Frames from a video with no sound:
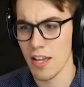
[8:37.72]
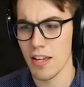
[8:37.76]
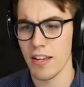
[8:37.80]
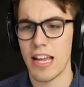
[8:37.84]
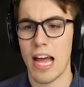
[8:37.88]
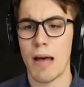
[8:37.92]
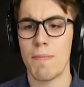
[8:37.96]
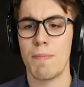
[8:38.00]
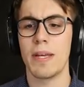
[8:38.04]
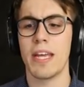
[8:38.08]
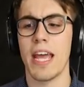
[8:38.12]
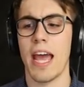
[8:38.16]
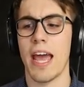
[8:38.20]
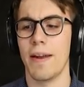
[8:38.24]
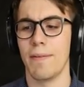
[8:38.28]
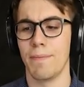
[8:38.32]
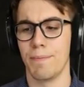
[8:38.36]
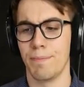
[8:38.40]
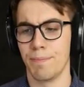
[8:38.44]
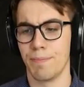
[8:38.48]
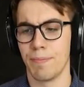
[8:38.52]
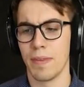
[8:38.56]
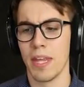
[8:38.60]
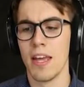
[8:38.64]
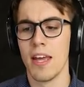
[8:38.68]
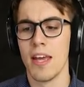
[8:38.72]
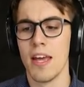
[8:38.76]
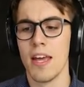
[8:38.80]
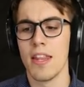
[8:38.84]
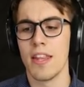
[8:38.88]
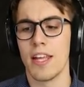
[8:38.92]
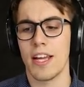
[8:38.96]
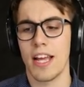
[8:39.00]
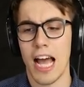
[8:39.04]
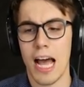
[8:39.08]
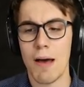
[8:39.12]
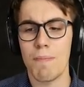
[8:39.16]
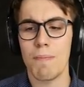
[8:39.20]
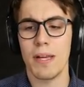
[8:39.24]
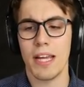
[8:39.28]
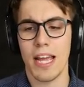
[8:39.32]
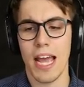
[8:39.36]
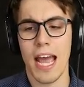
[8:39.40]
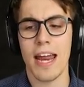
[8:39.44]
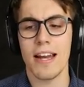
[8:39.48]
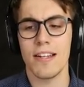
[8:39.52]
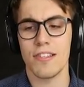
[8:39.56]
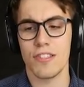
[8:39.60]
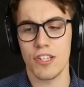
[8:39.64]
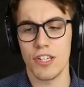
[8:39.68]
Copycat. The
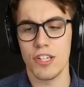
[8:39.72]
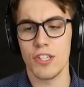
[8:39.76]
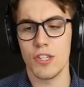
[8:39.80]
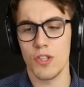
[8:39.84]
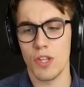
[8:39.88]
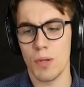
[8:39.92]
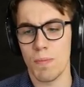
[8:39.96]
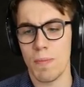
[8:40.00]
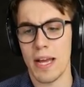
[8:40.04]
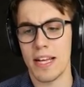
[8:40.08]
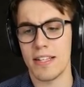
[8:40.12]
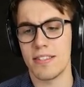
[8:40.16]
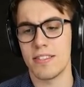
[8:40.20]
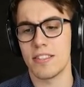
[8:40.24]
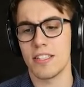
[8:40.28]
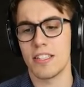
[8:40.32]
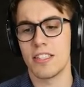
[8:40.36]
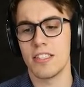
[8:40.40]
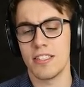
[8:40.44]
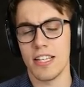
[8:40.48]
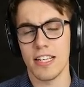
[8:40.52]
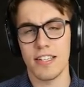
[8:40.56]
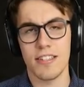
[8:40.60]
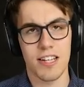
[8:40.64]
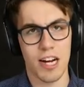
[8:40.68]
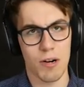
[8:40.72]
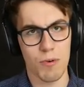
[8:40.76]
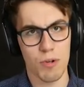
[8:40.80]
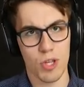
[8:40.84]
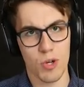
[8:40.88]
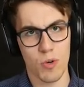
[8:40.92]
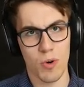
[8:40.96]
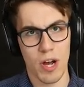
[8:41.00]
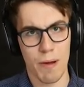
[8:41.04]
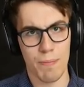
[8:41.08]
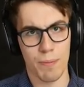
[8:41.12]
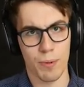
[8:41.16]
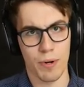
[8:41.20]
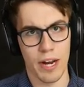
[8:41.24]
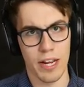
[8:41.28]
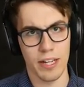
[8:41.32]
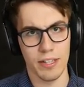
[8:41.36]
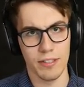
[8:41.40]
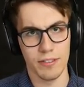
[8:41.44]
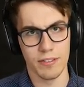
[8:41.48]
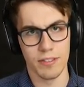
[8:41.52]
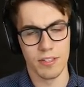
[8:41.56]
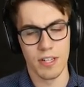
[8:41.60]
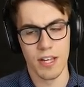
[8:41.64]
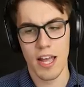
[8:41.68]
copycat is going to do the best because they start with
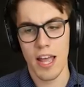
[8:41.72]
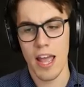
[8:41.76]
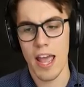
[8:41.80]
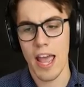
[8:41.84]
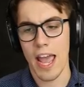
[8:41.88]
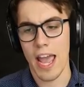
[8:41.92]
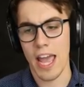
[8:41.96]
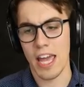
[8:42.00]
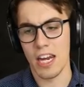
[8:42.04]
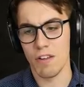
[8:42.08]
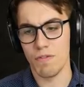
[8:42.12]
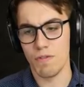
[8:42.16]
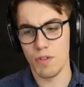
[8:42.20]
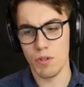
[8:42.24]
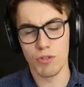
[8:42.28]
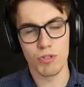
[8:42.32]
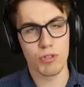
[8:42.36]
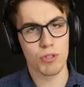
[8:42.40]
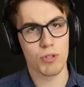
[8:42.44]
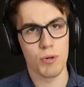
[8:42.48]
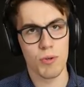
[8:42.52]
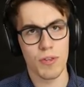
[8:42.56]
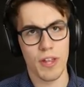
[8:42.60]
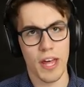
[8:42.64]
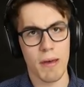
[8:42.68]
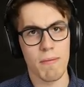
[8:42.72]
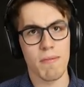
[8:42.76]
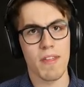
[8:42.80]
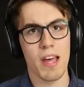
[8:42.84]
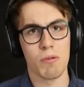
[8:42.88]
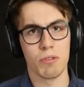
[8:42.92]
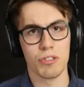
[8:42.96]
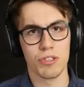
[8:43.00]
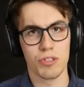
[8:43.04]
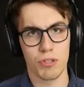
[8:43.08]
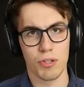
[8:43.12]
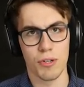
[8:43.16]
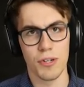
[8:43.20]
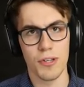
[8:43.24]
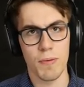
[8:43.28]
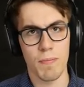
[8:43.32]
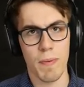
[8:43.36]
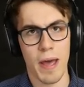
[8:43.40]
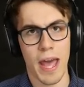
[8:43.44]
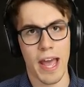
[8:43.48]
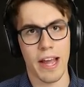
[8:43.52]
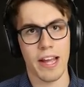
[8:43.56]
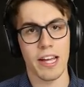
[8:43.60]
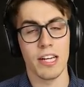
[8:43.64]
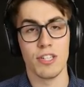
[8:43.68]
cooperate. And if you screw them, they will screw you
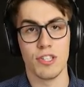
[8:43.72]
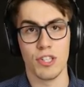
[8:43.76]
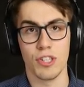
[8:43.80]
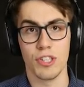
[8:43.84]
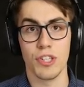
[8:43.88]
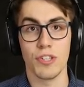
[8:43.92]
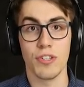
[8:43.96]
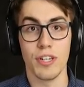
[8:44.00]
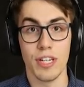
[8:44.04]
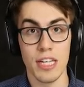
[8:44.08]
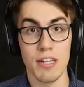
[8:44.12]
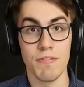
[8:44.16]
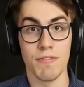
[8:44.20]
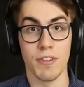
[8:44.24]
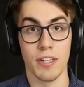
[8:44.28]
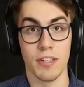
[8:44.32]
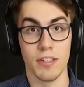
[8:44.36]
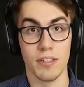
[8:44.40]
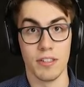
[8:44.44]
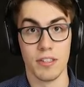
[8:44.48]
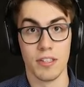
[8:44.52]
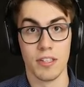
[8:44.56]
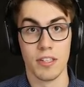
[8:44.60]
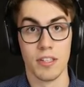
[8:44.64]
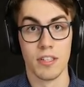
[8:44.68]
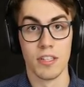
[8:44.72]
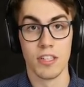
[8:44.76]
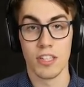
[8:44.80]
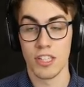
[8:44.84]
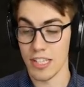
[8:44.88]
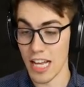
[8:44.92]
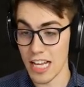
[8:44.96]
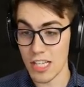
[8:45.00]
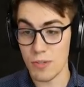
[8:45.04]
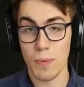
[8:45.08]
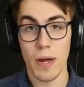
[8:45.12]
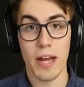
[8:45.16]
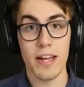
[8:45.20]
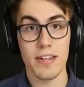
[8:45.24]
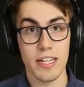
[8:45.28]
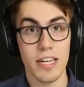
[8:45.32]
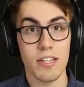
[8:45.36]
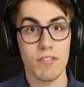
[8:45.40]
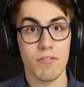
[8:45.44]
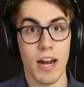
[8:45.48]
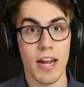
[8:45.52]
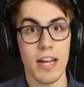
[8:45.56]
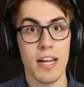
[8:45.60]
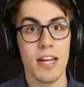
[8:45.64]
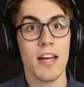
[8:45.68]
back until you're even. Because that's what I
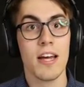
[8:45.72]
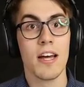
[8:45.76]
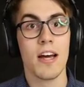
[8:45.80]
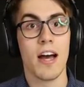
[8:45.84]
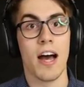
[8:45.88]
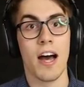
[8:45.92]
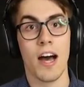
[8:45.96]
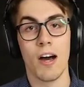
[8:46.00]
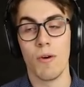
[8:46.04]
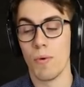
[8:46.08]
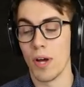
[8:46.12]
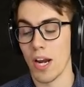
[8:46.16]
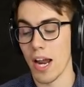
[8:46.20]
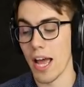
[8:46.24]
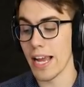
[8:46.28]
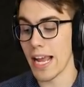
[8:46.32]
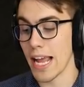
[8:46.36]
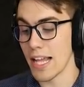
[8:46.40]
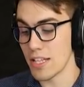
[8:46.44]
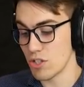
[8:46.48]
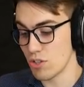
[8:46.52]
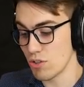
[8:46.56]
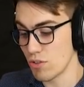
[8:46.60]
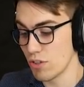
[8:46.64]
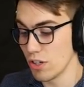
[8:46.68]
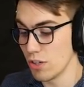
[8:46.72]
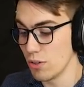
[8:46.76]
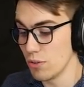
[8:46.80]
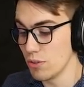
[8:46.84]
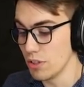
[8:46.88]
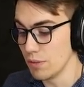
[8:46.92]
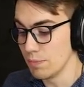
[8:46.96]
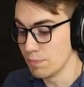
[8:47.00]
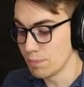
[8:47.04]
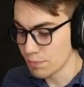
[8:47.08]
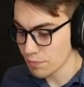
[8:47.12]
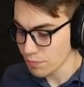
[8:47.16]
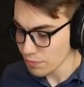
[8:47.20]
did, right? Uh, when I got screwed,